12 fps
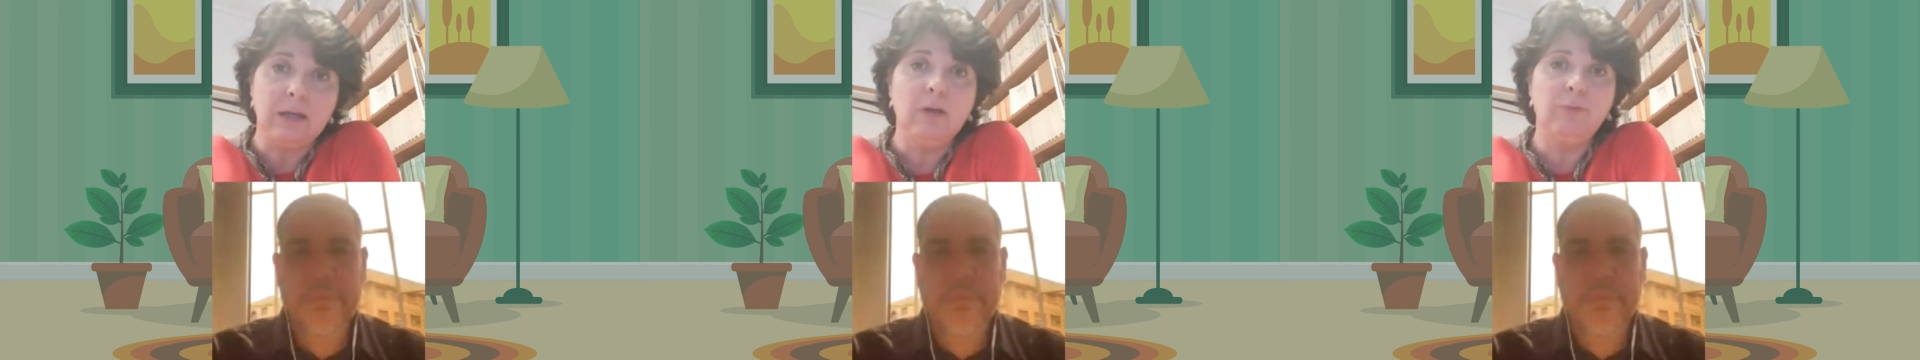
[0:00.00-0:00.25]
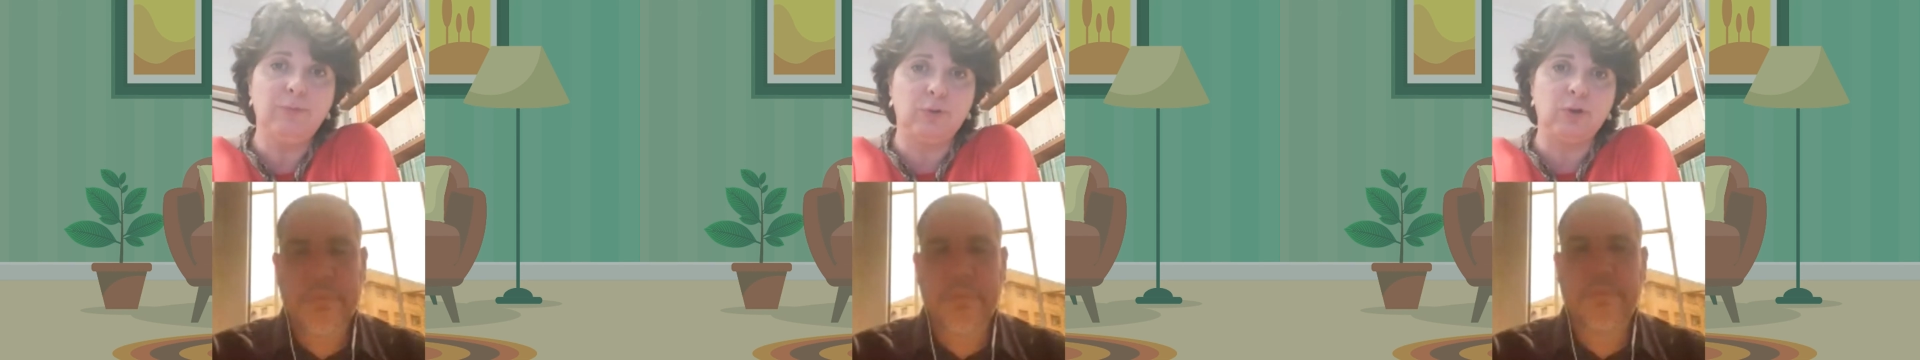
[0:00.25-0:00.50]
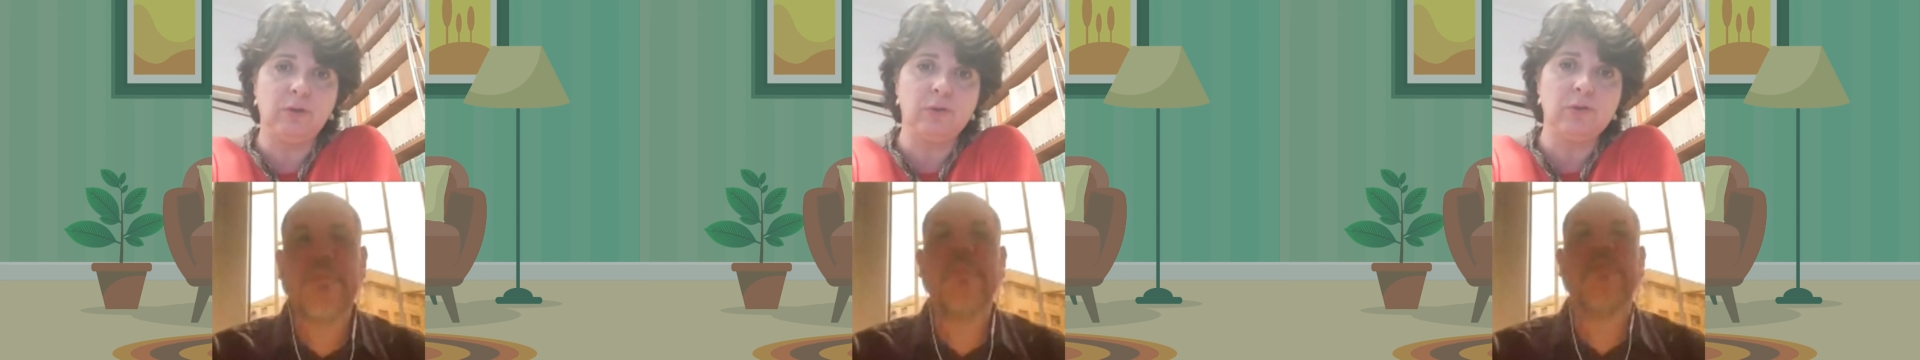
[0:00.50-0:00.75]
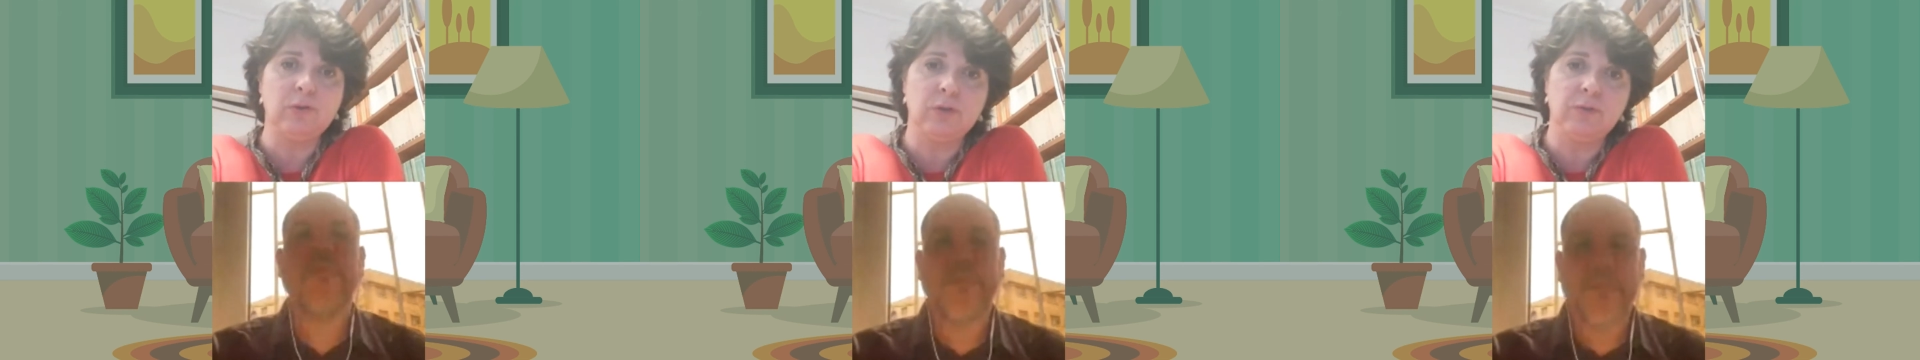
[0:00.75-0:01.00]
for the
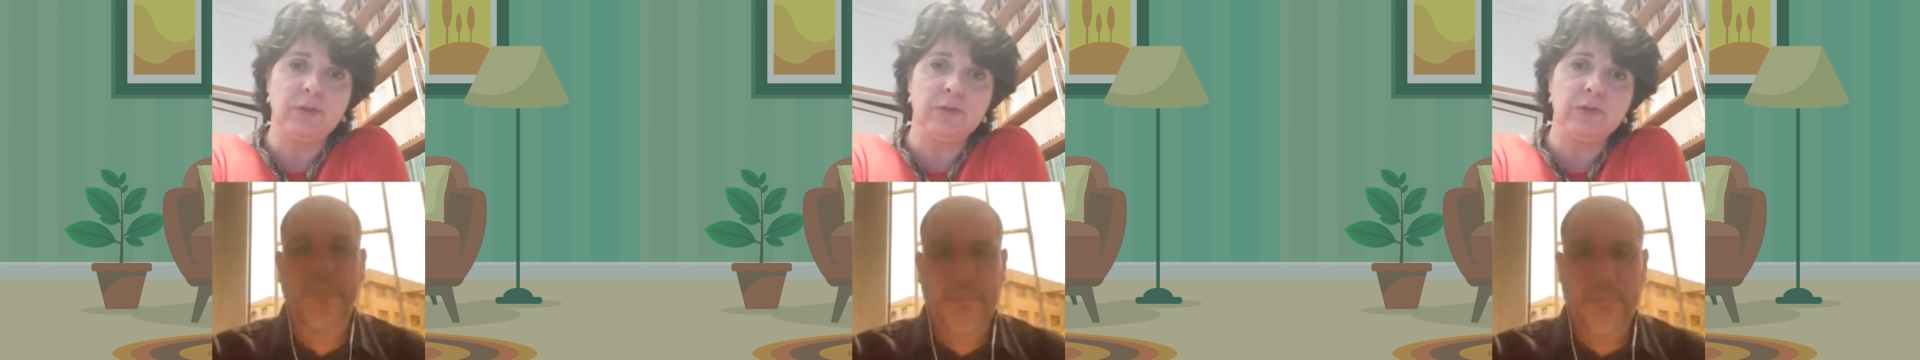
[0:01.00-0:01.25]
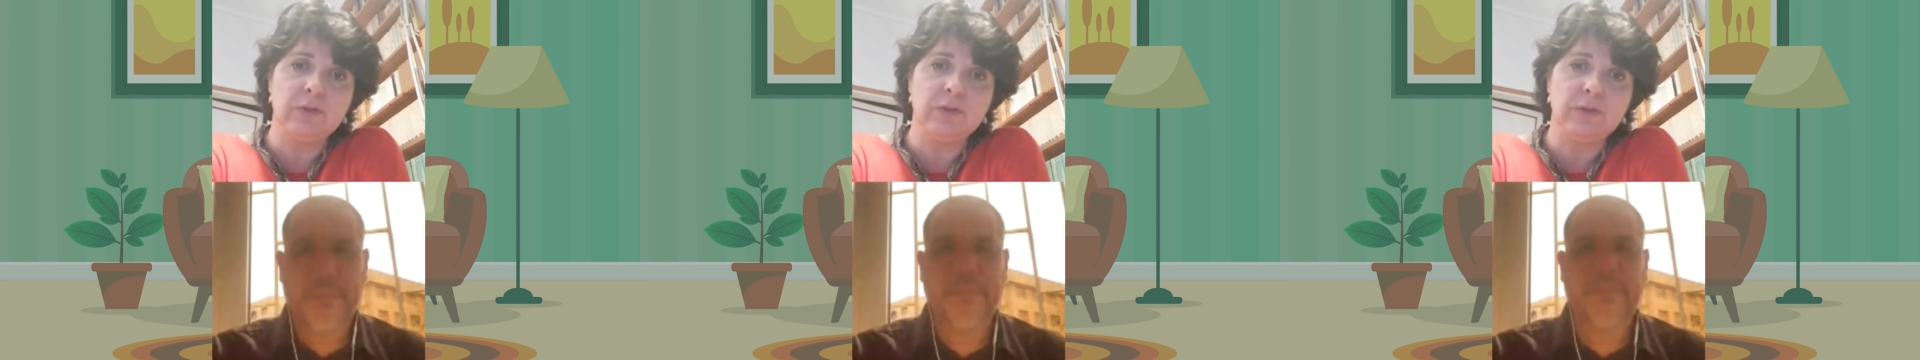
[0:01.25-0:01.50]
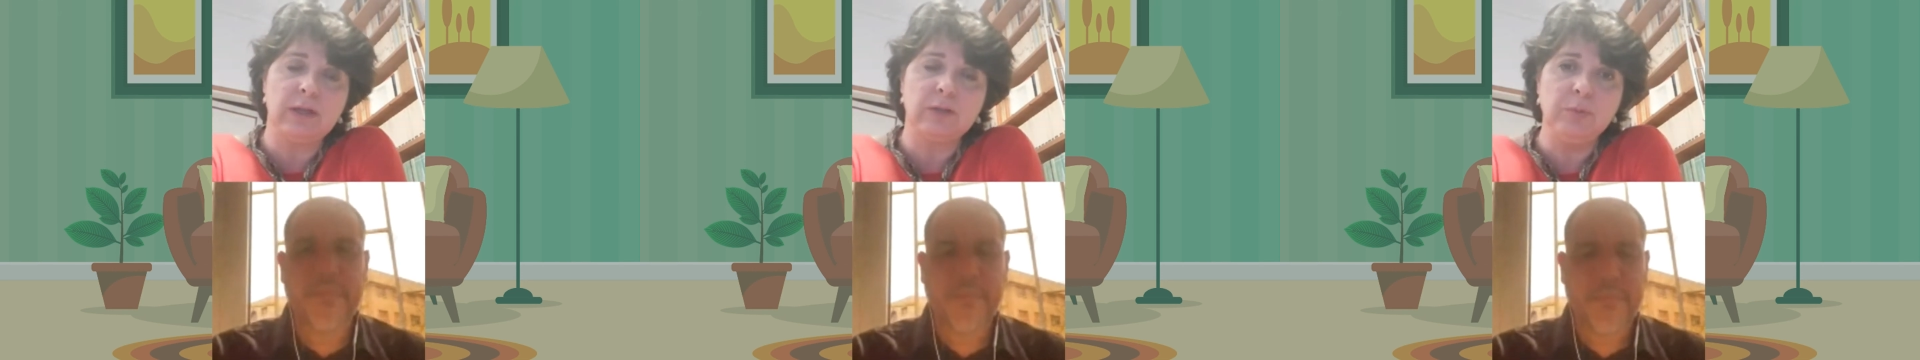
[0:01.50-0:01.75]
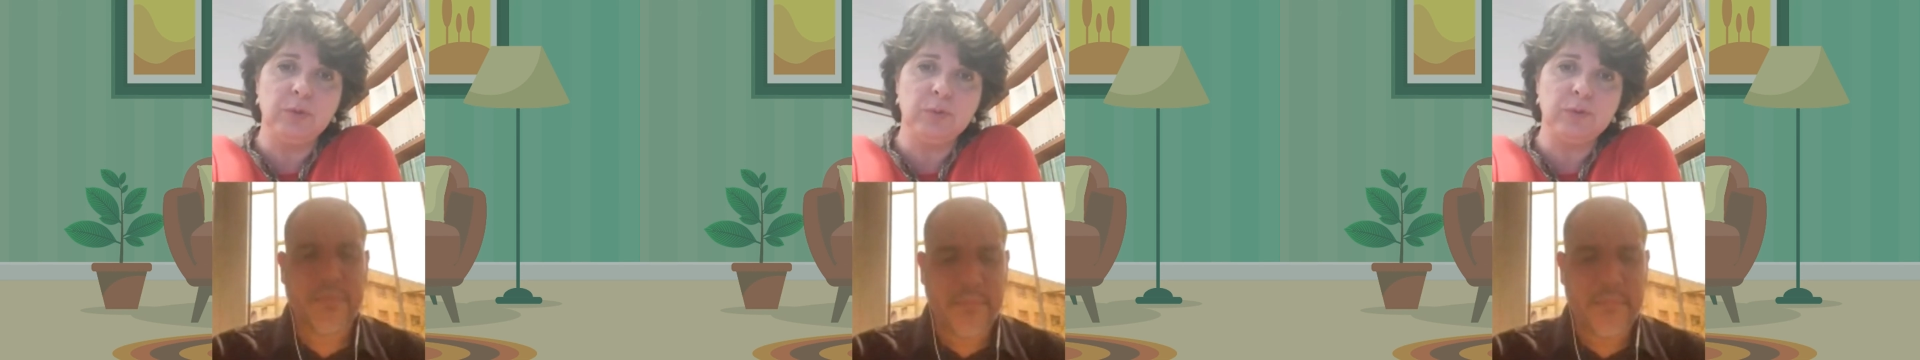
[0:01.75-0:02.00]
services
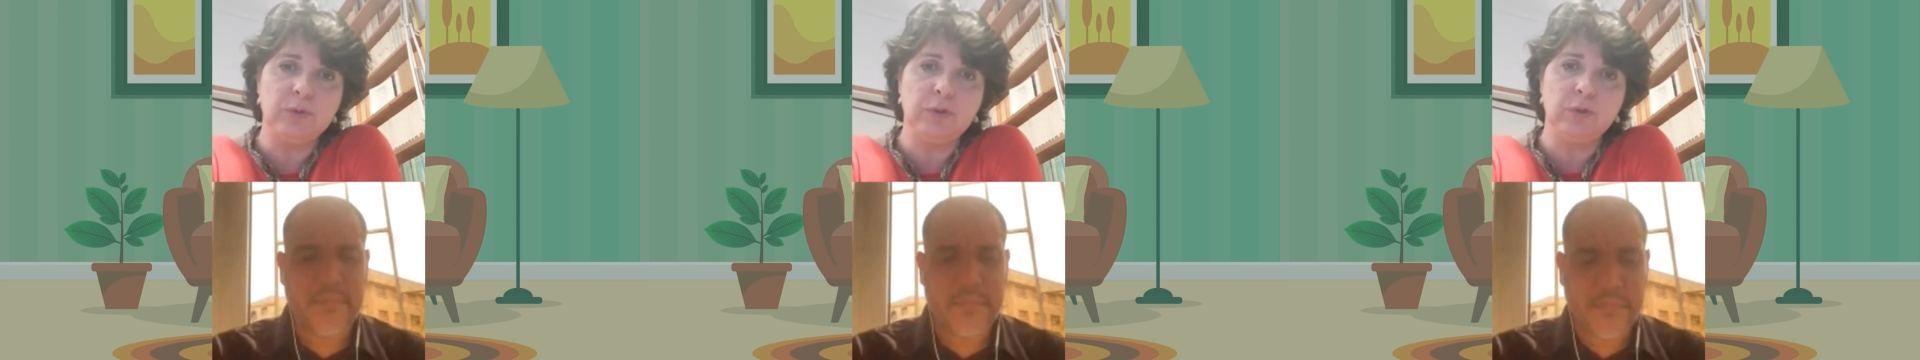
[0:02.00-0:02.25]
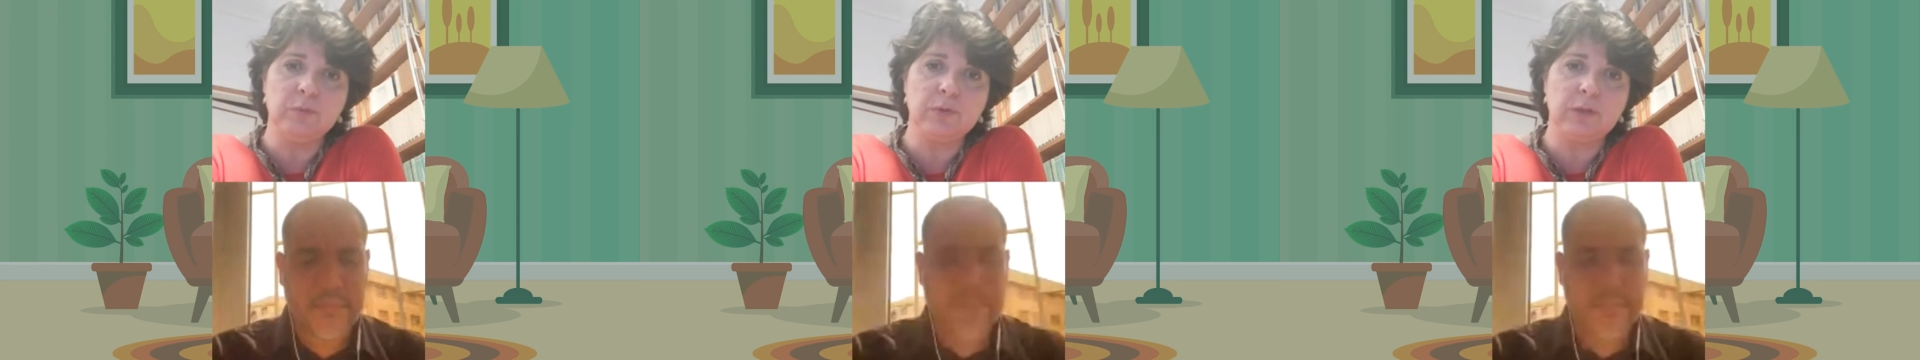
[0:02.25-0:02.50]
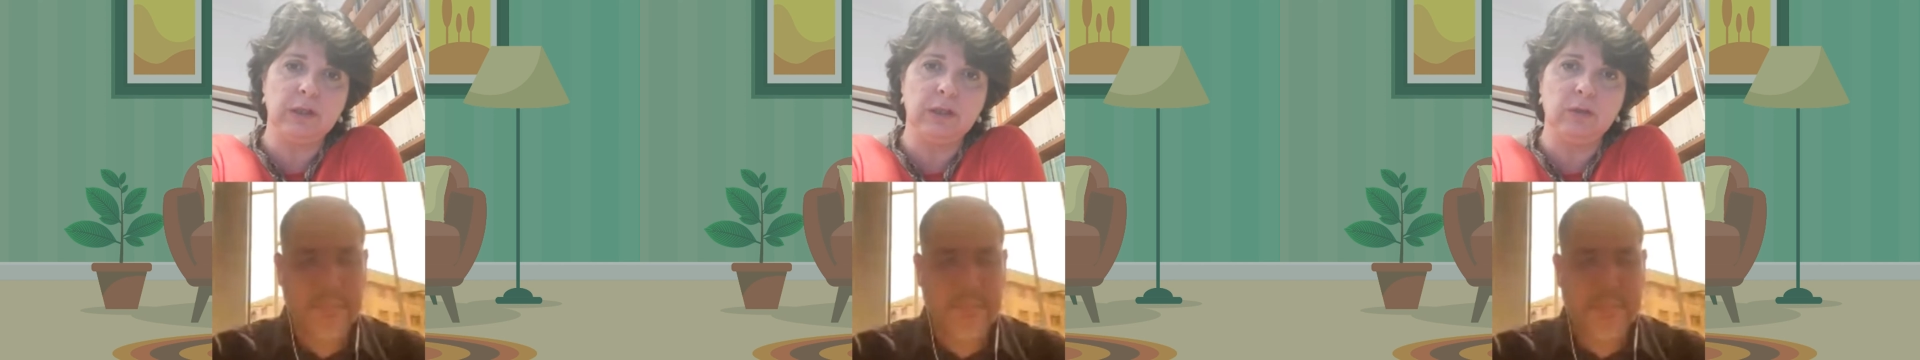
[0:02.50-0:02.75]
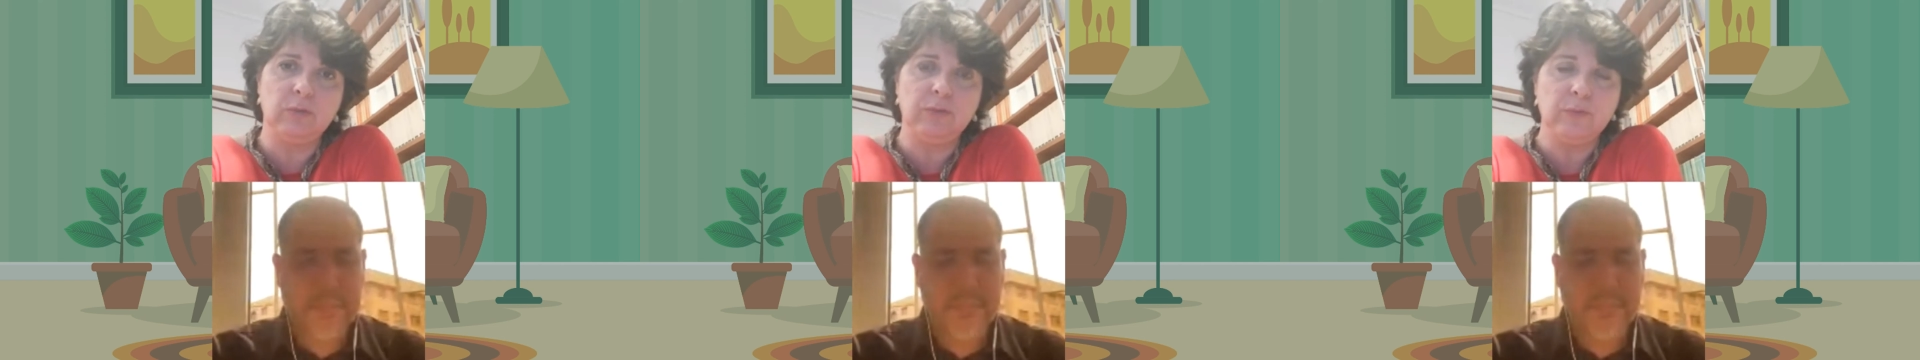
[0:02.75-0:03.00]
that museums give.